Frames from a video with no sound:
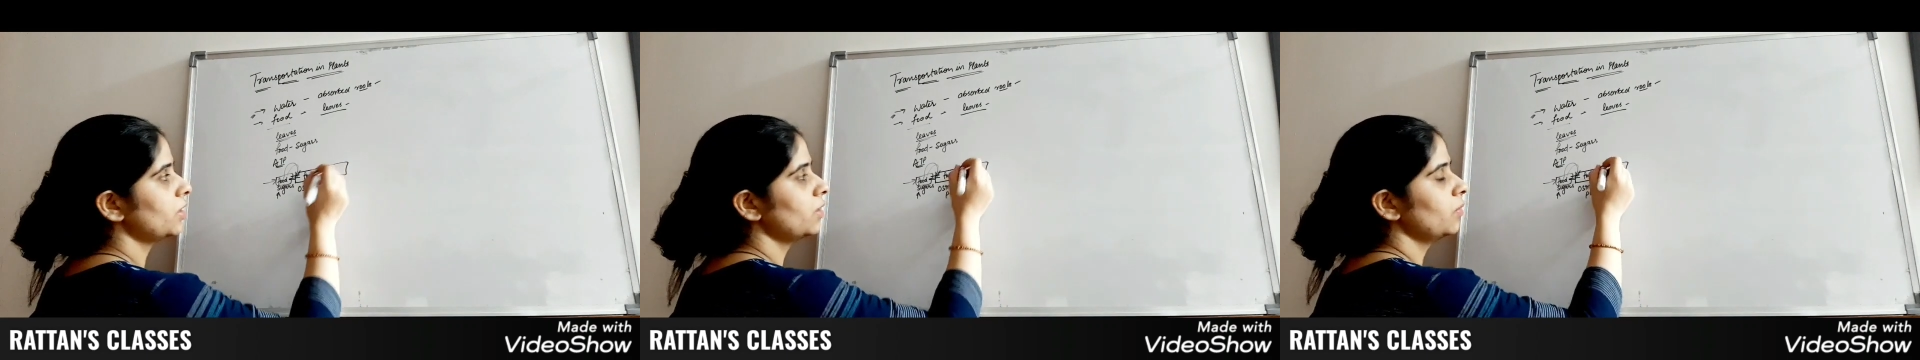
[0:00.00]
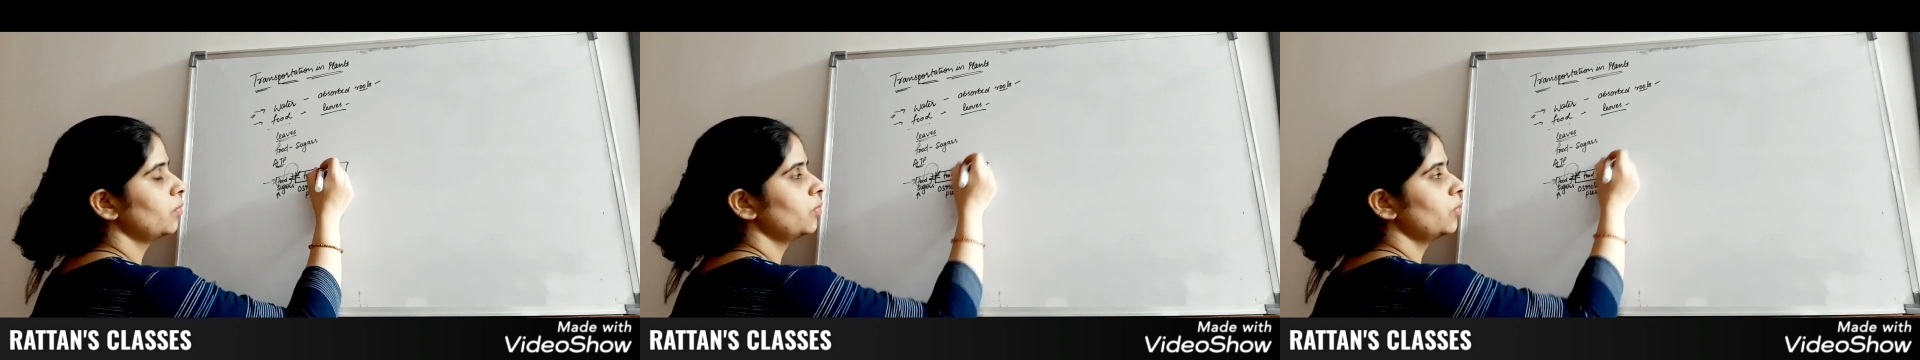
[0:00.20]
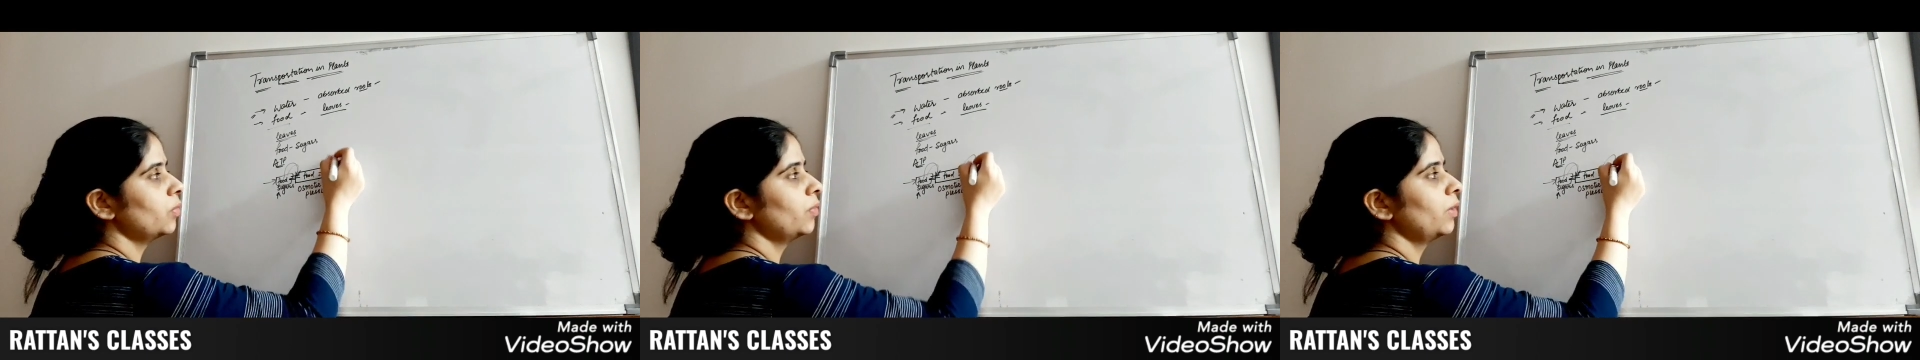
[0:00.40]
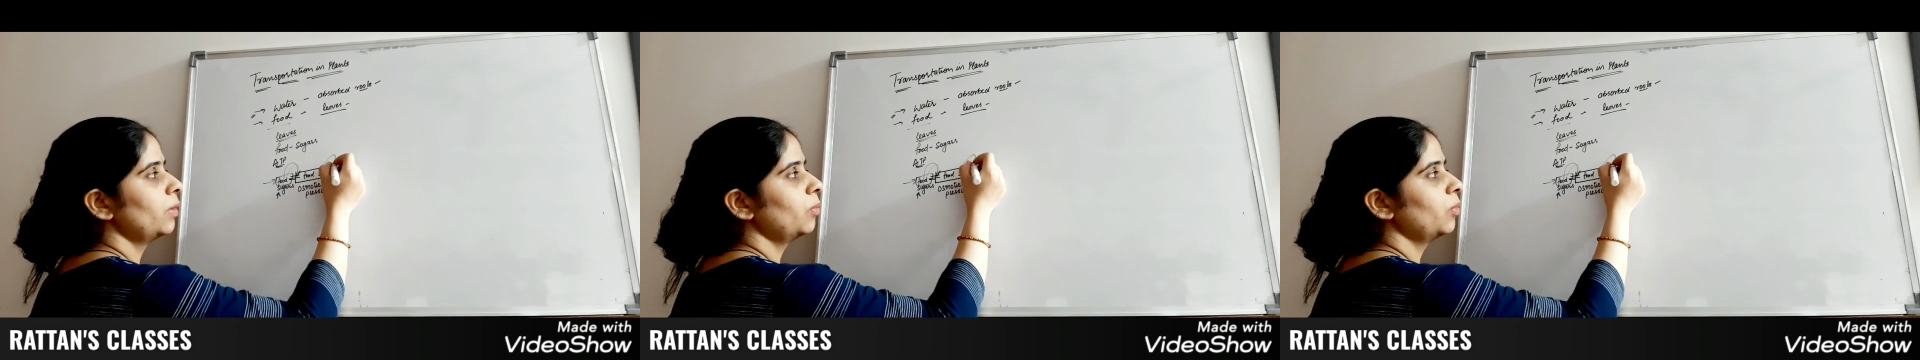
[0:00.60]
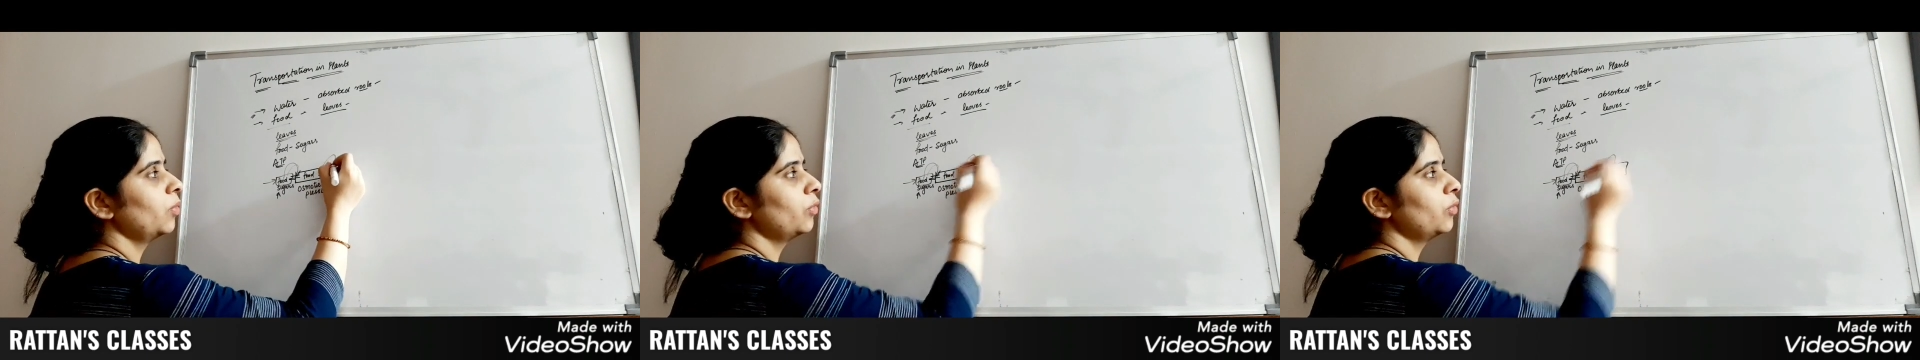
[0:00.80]
the food will
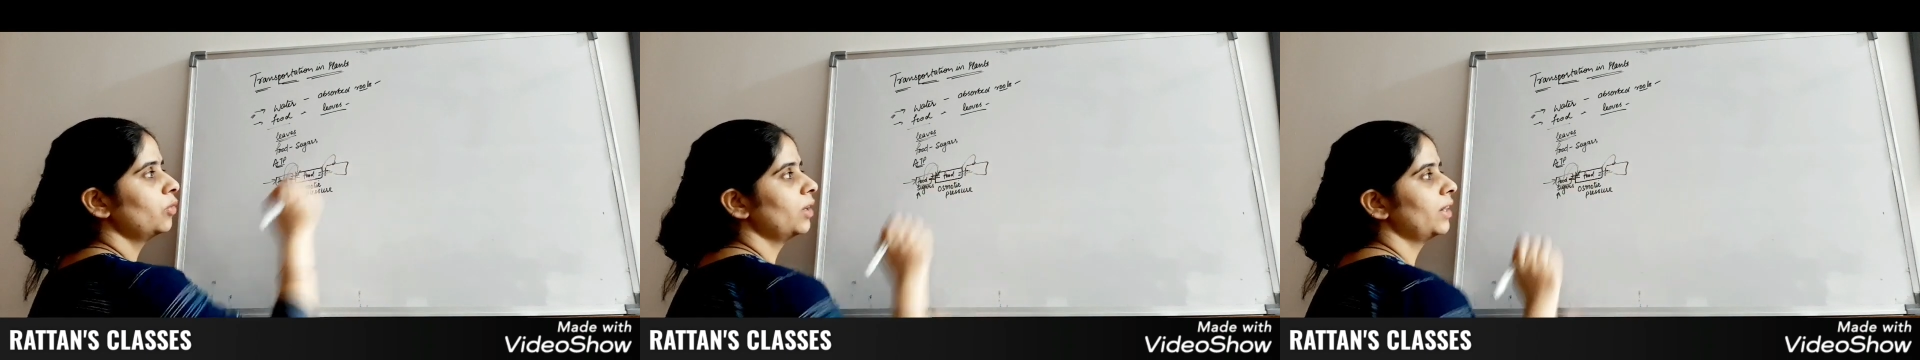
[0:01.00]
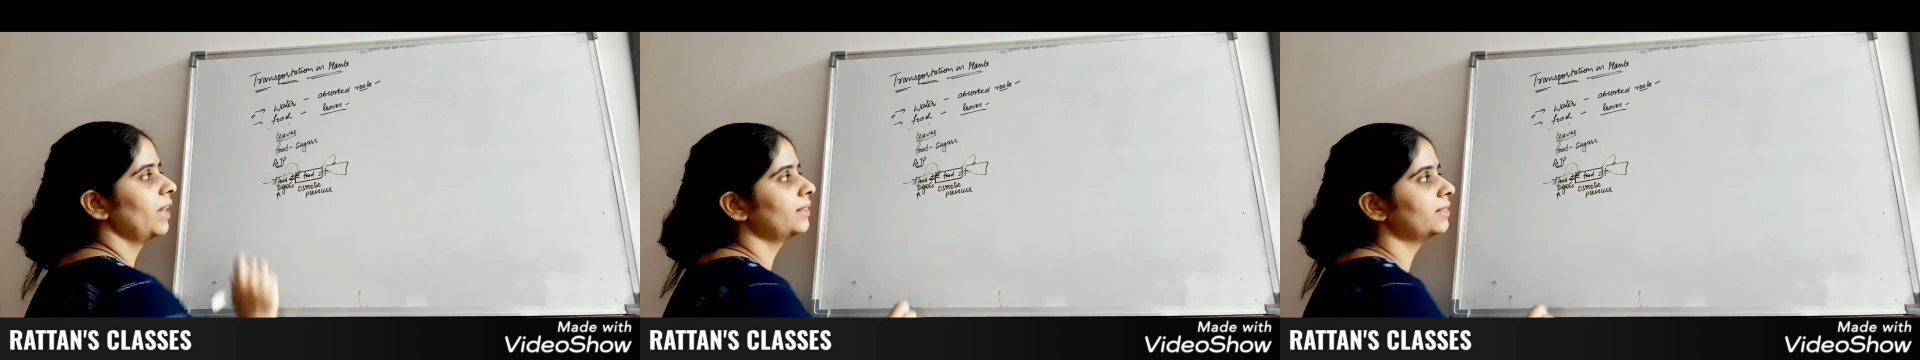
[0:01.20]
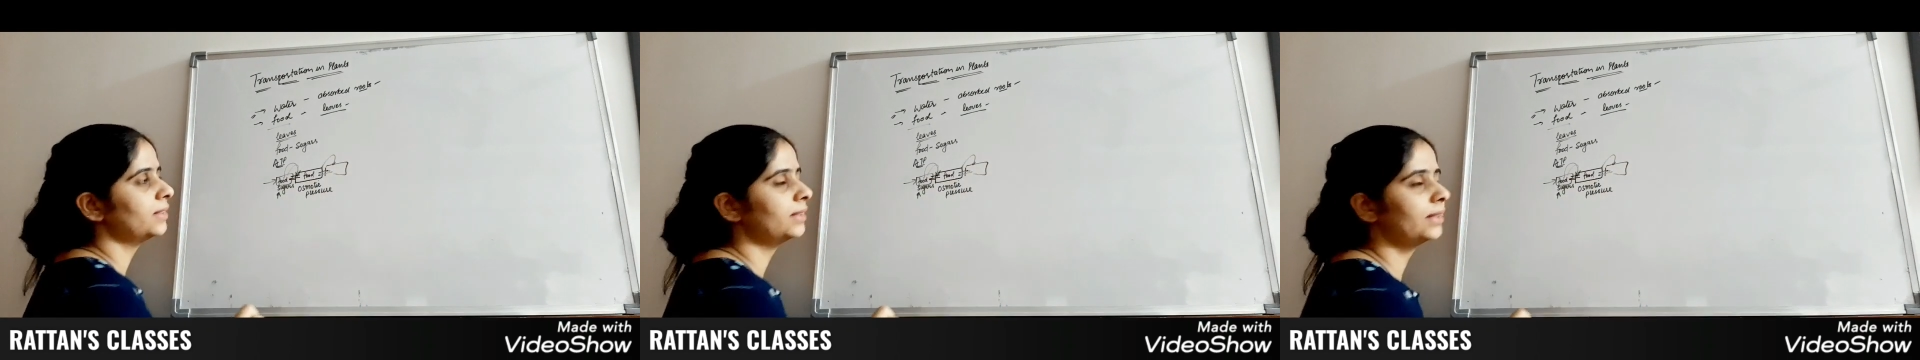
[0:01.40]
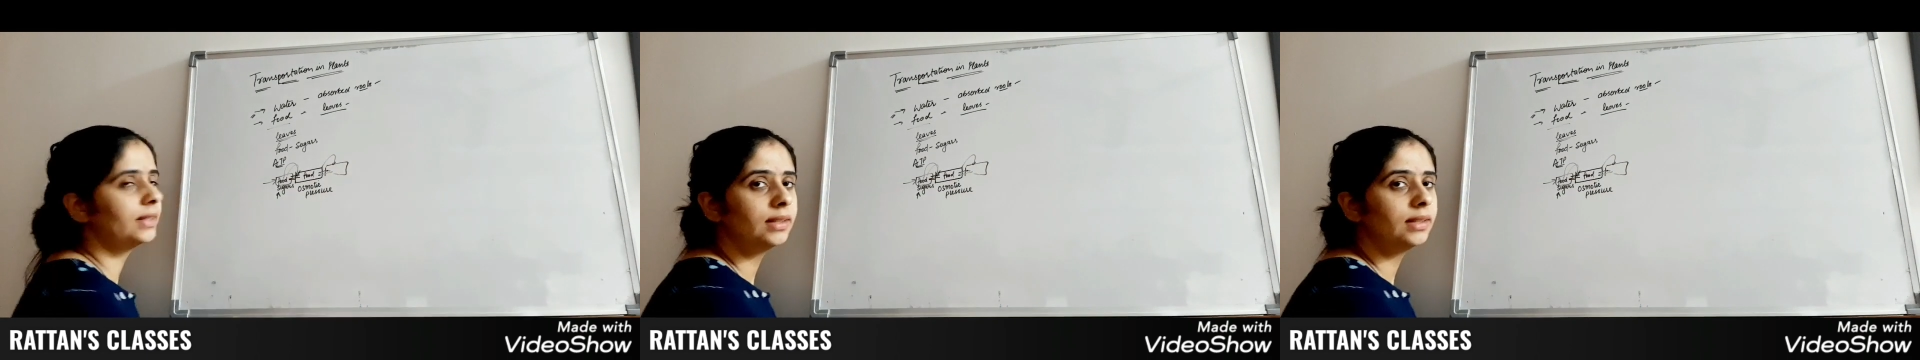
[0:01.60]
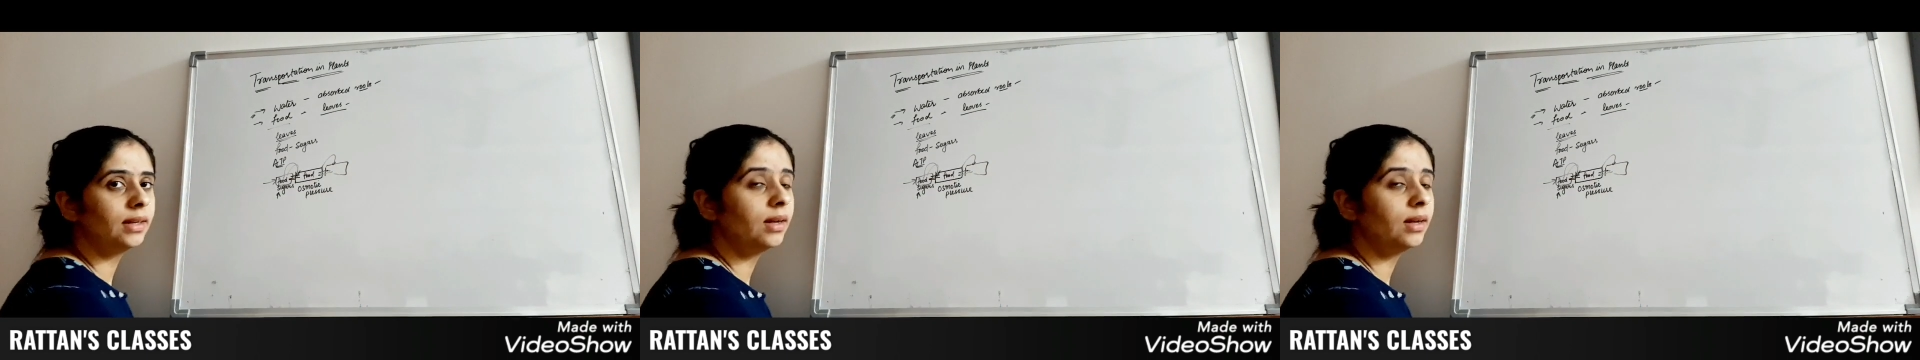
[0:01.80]
move to the next cell.